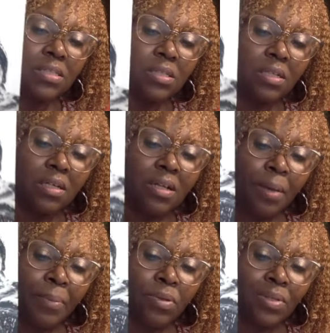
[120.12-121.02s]
on it,
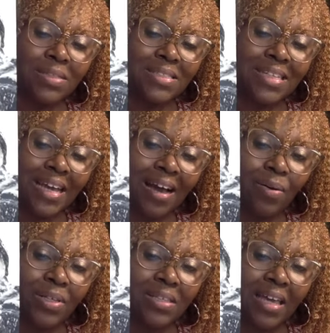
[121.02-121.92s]
but you can see how
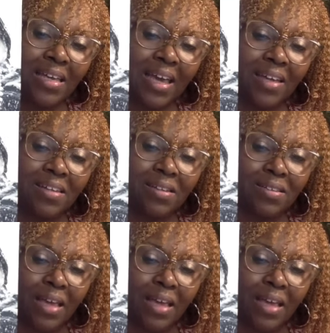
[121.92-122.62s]
they